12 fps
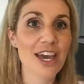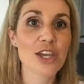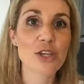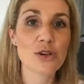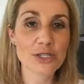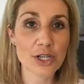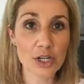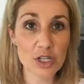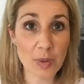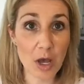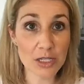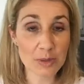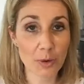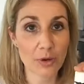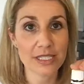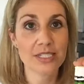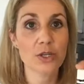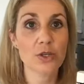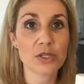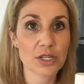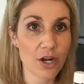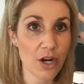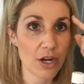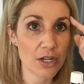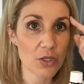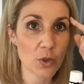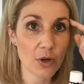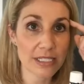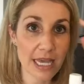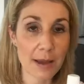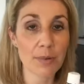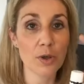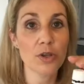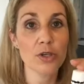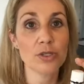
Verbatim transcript: Use it on your pulse points, so use it on your temple,